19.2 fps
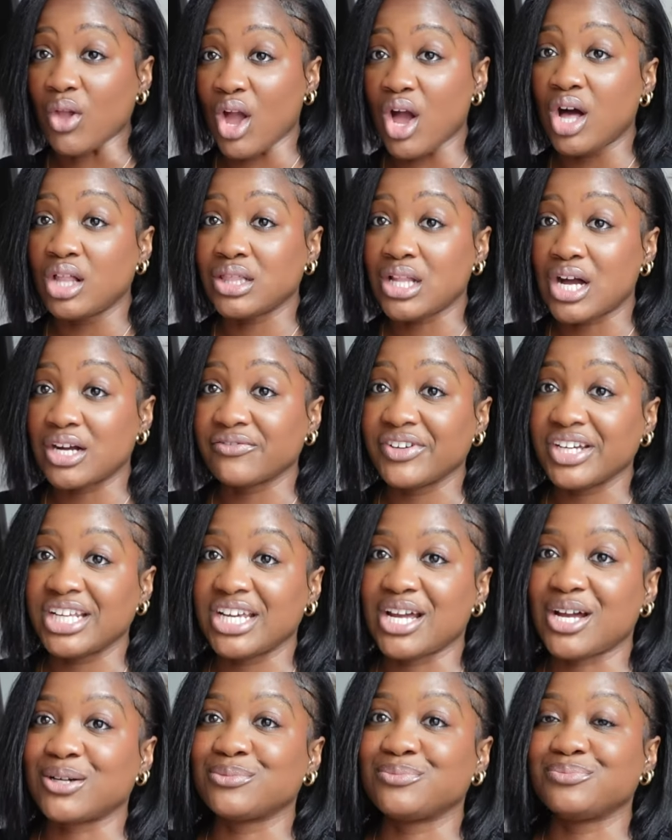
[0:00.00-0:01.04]
a long
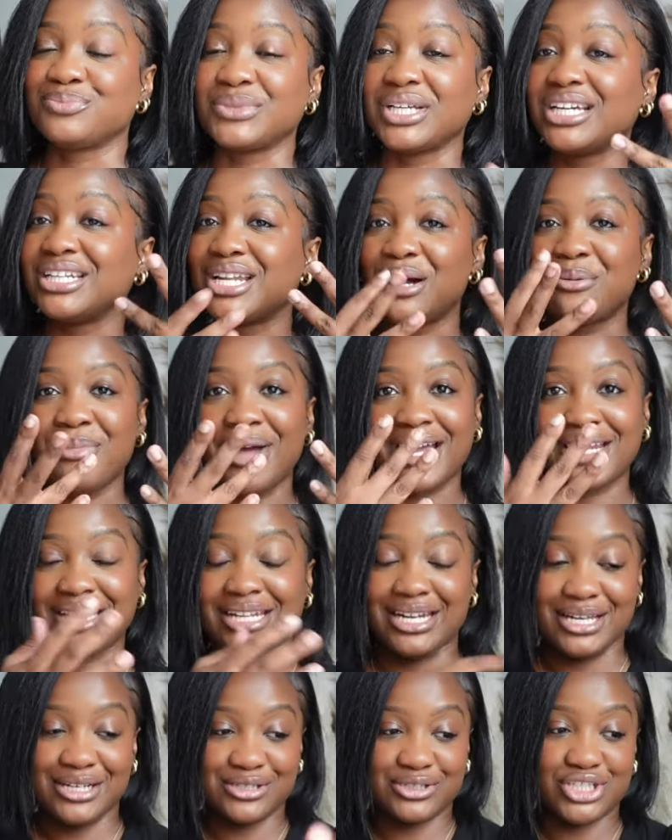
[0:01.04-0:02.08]
video, and don't mind the
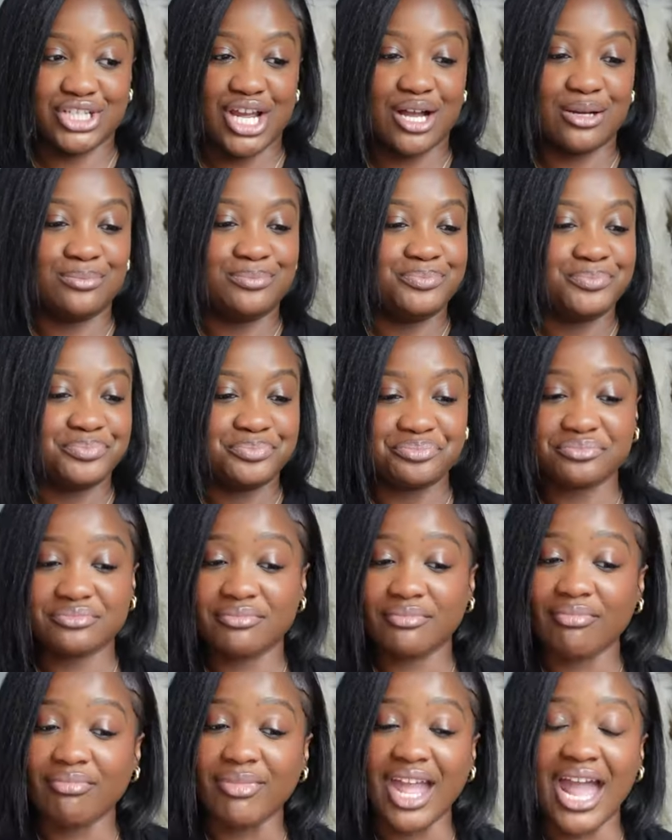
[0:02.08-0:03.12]
nails, y'all.
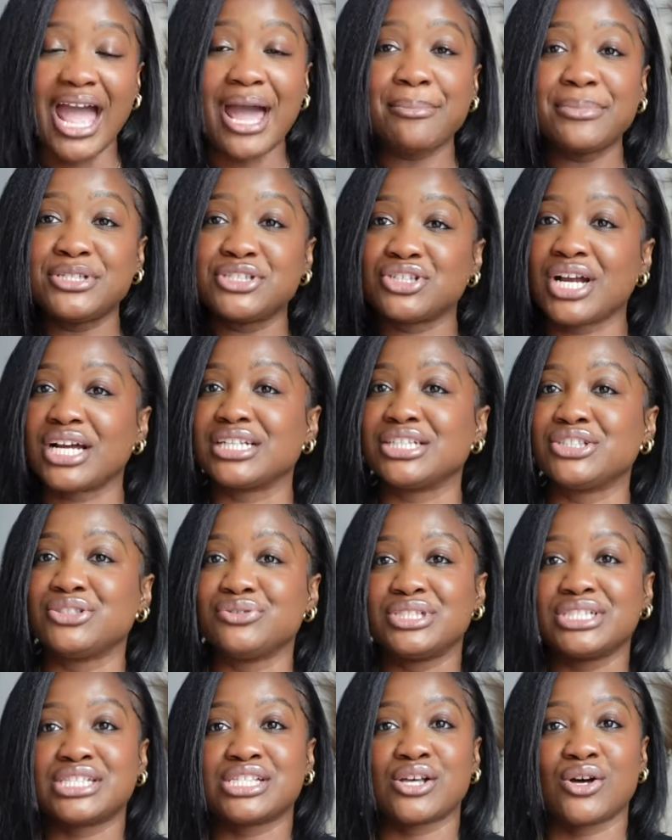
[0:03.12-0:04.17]
I've been trying to do
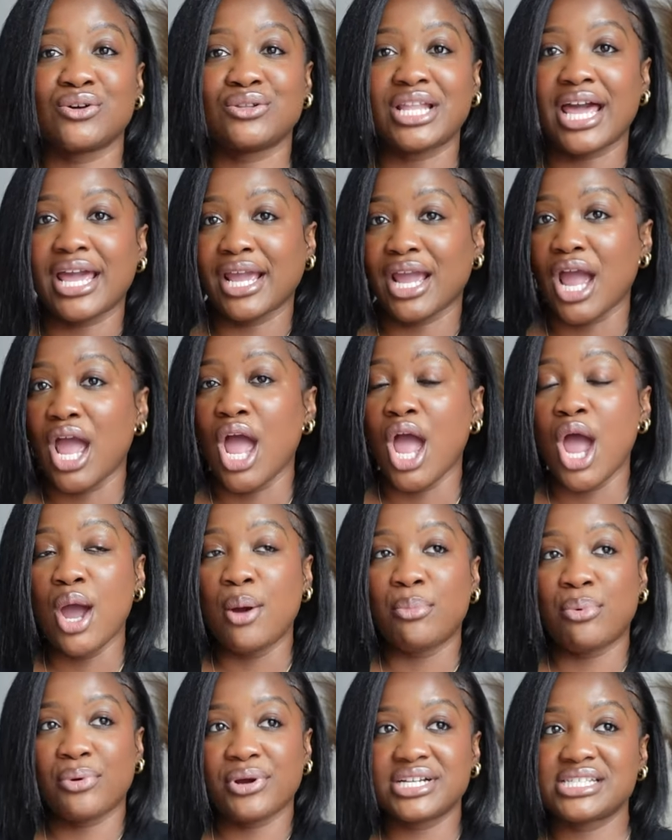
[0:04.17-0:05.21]
this whole like
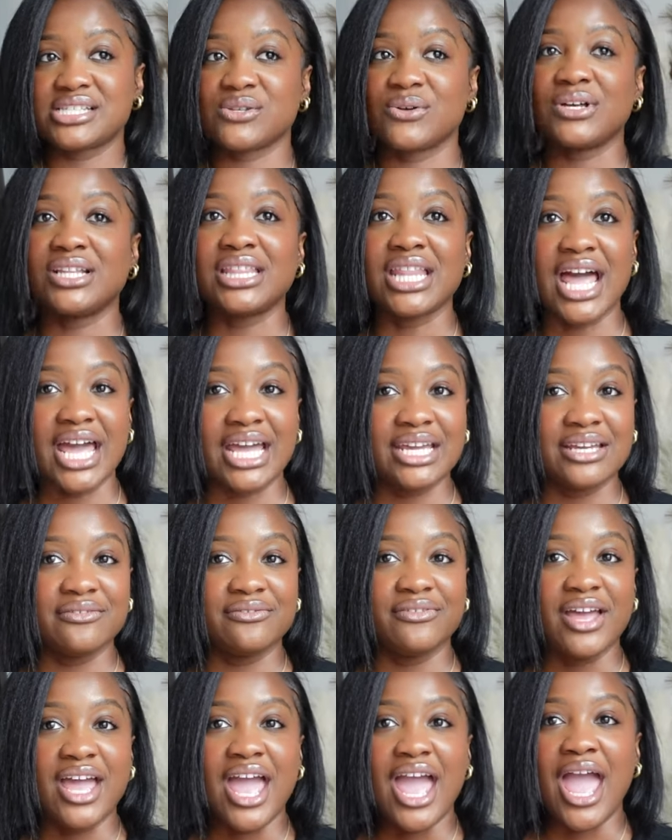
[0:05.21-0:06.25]
press on
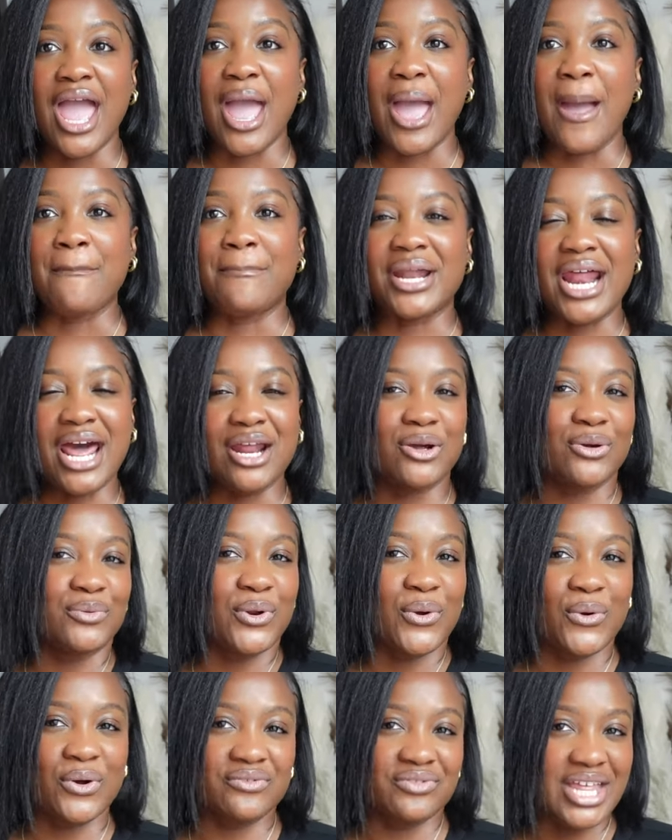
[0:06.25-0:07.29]
life, but I don't
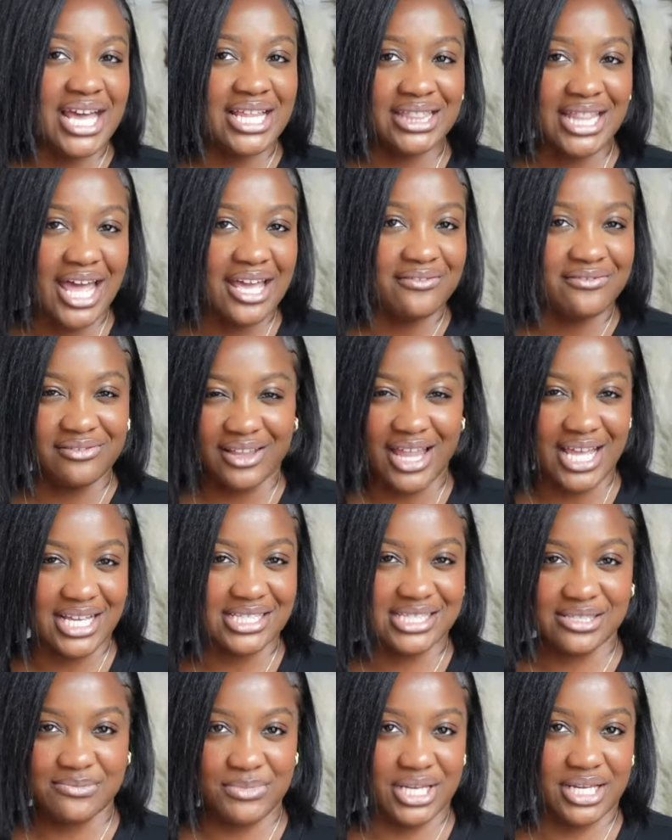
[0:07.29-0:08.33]
know if that life
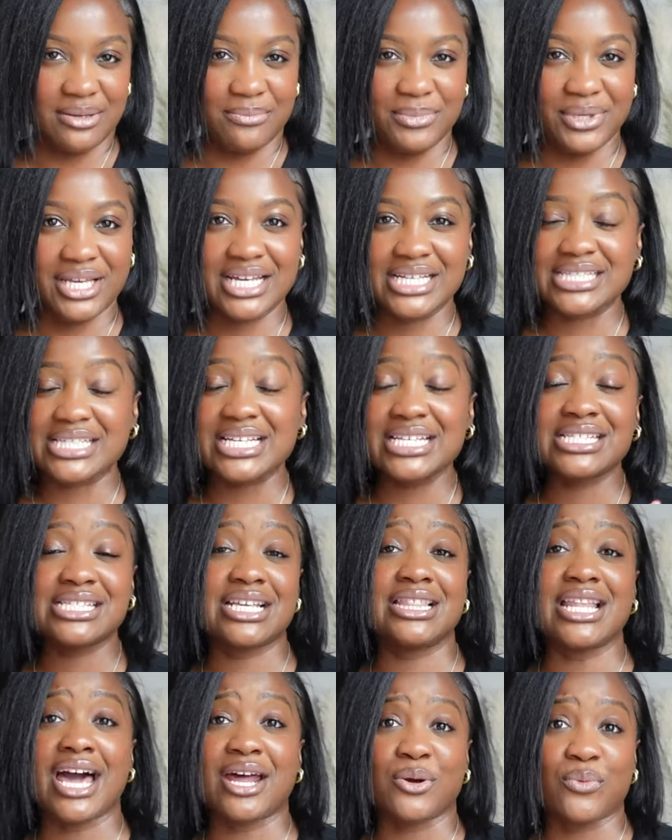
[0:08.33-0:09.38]
likes me because it's a
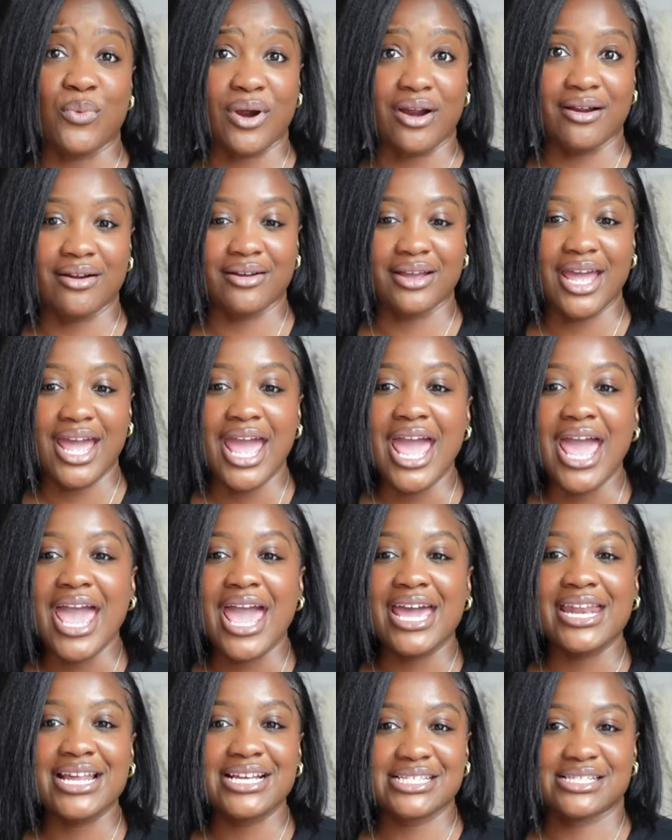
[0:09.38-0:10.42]
lot of work.
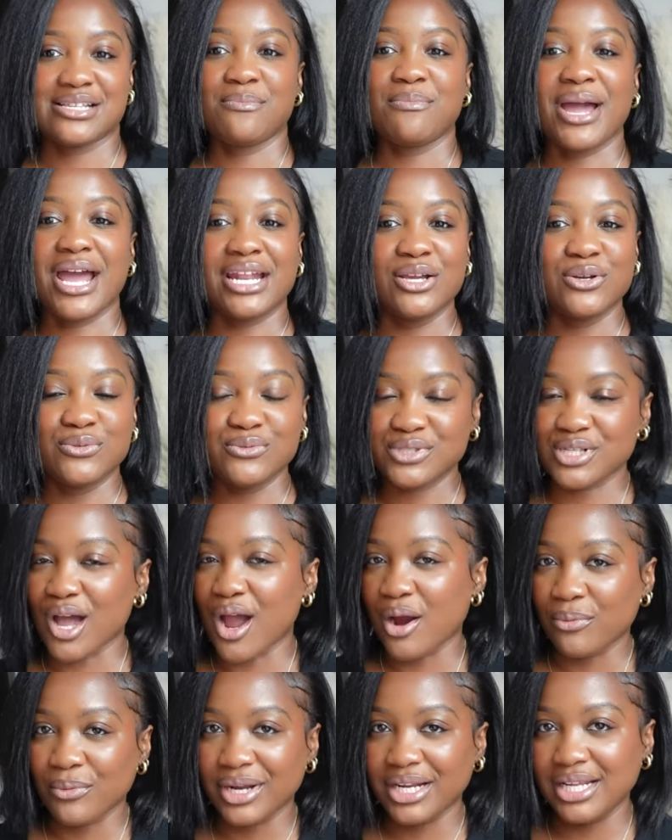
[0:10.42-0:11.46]
And as somebody who's
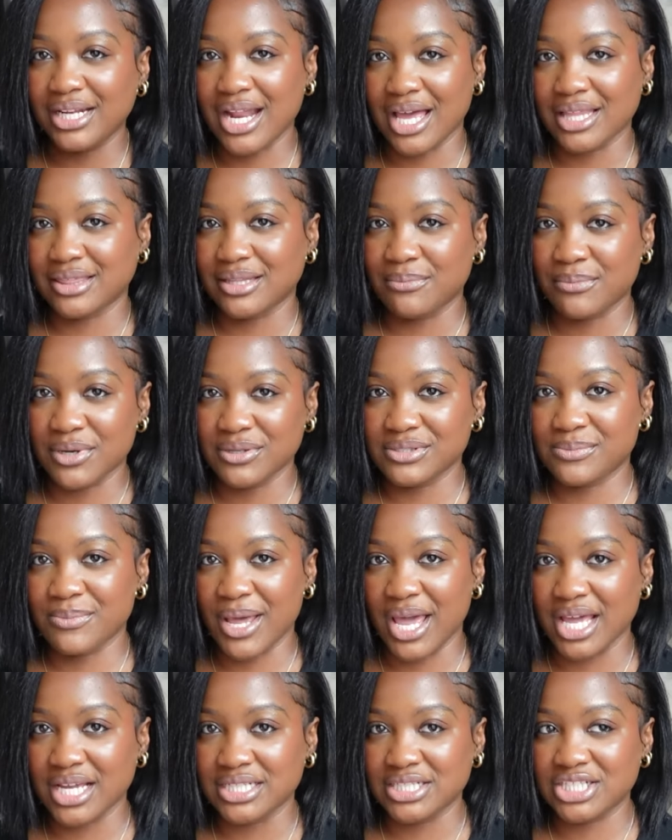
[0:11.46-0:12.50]
already not the most
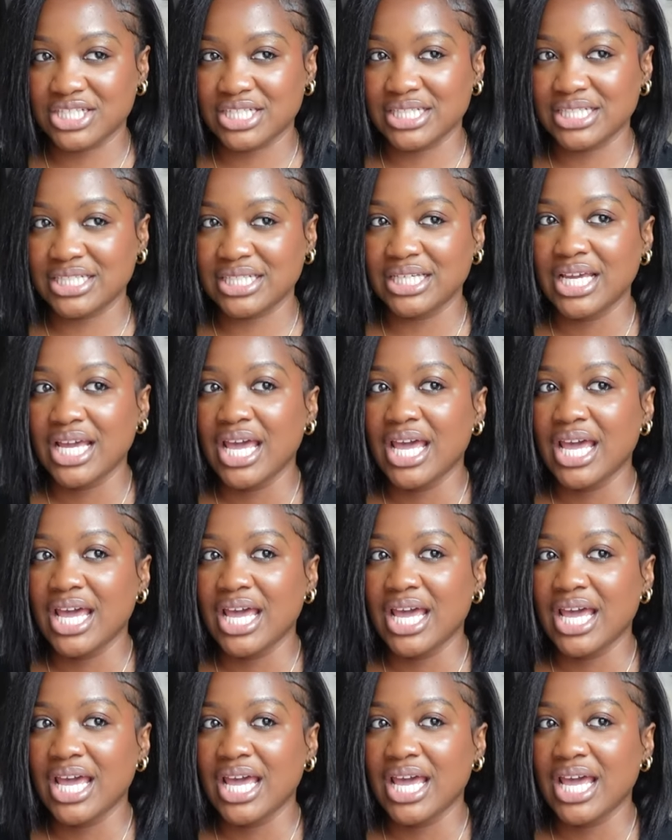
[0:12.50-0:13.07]
patient,